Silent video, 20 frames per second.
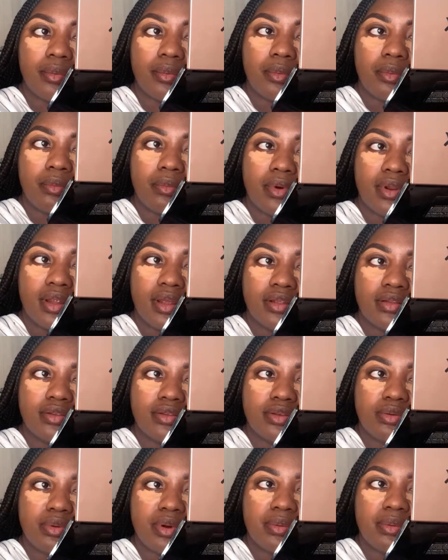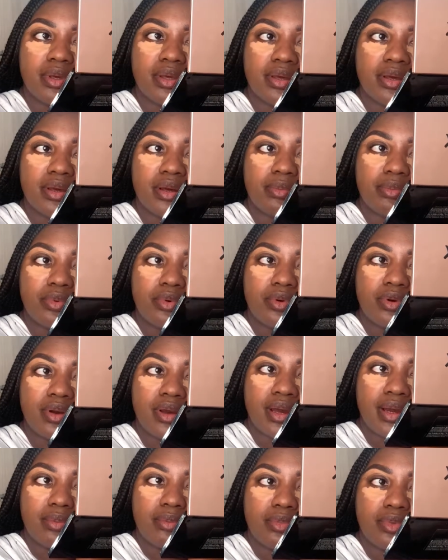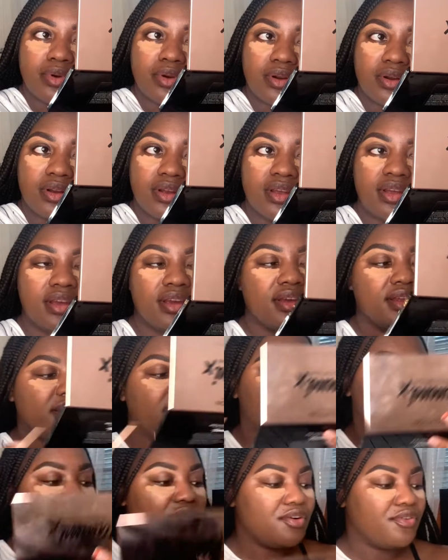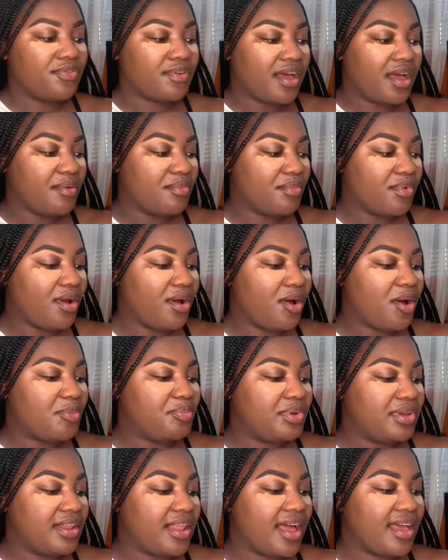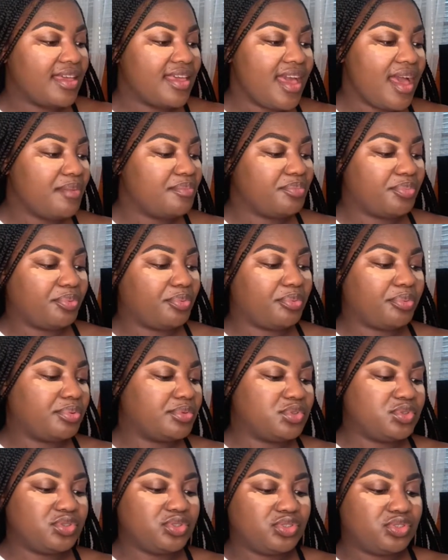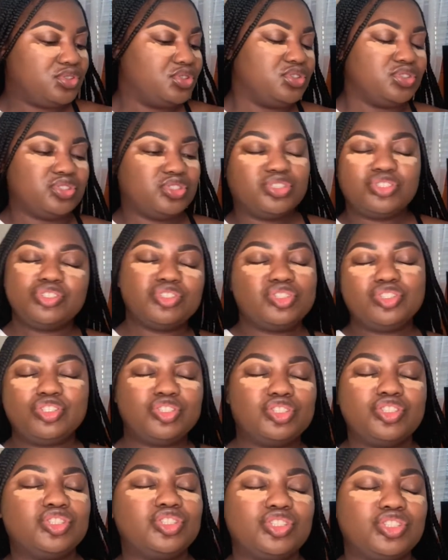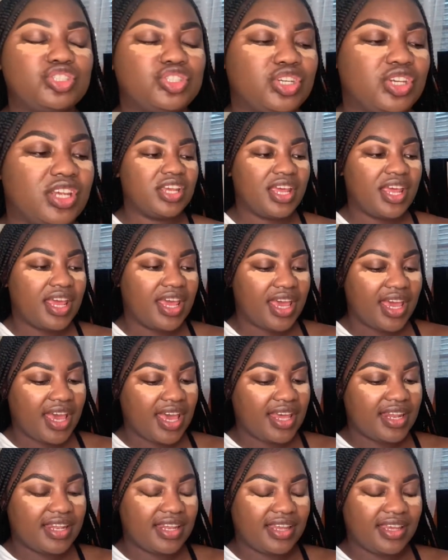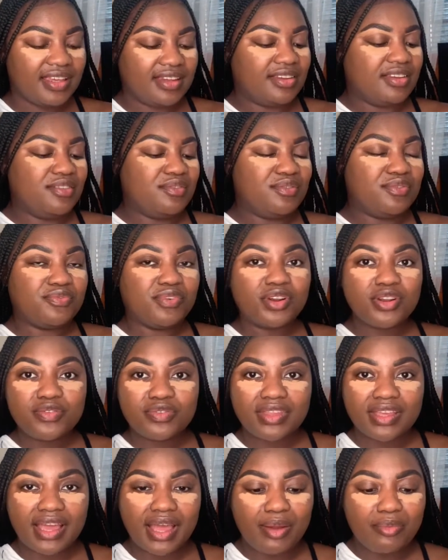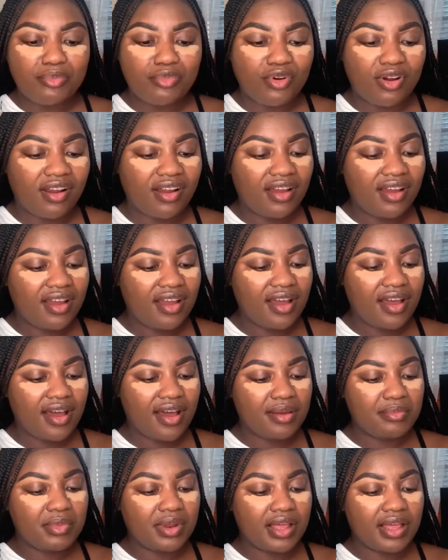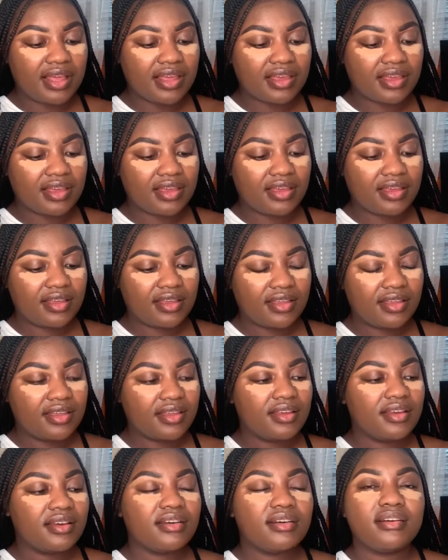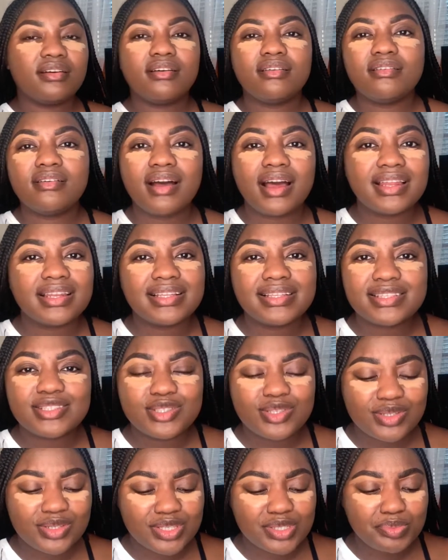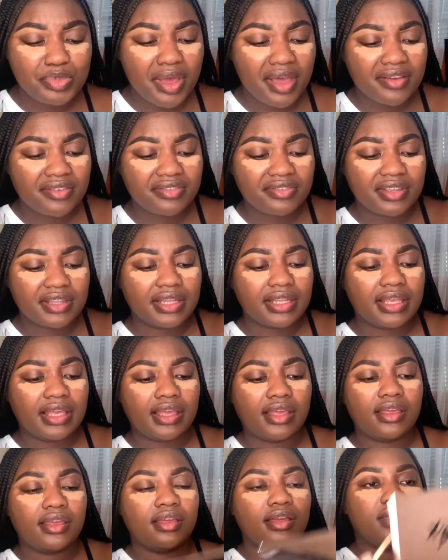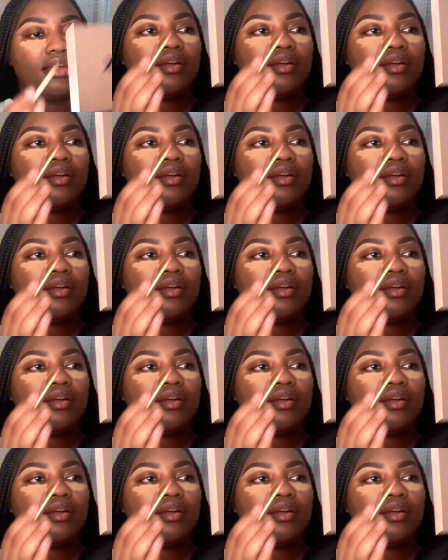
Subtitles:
When I do my makeup on camera, like off camera, I'll be like, yeah, shh. And then in front of the camera, I'm like, oh, I need to do this perfectly.